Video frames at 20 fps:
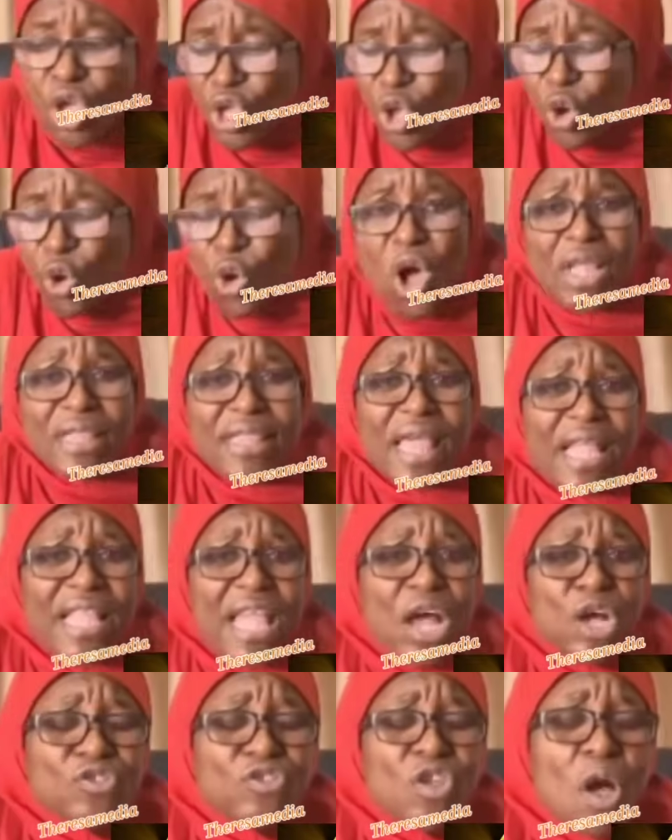You go
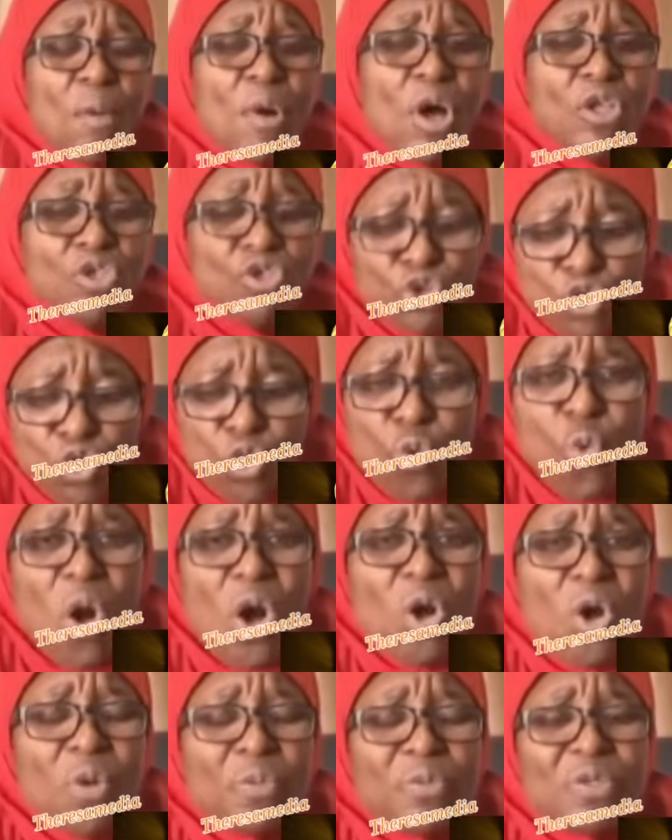there, they've summoned you. You
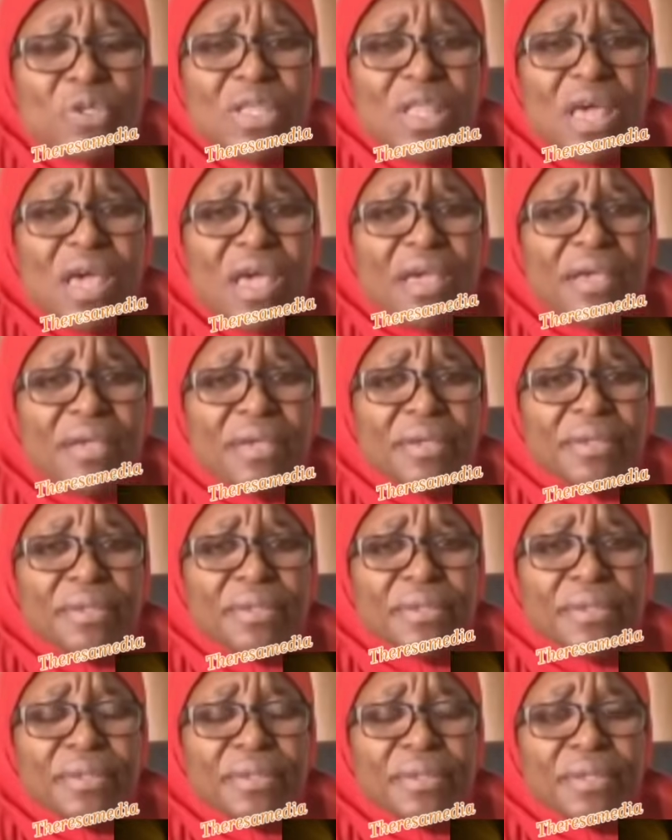walk up to them.
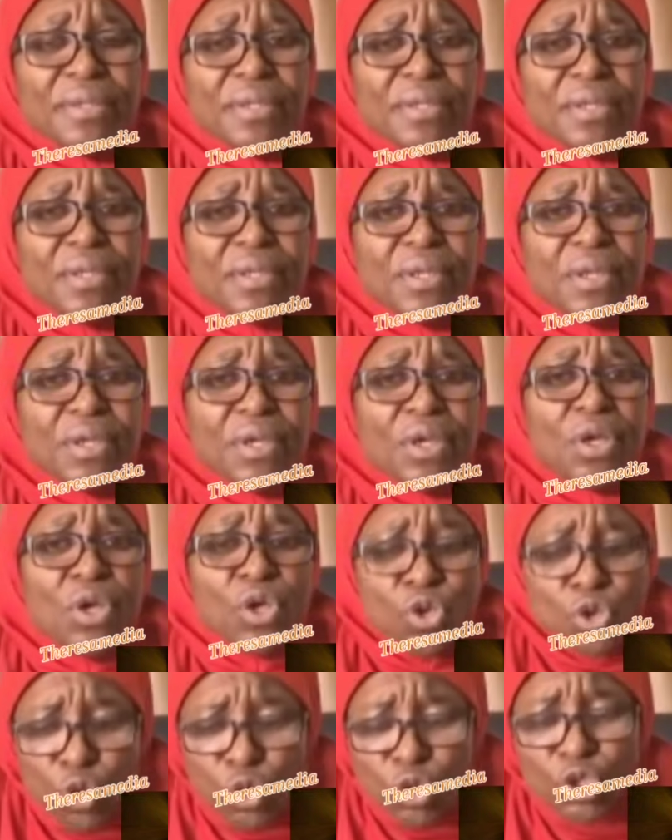
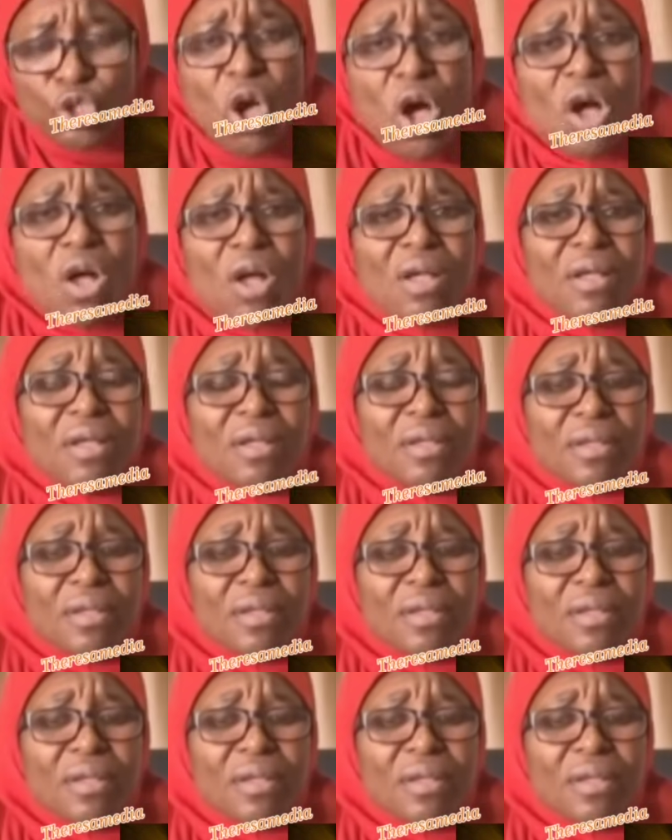You talk.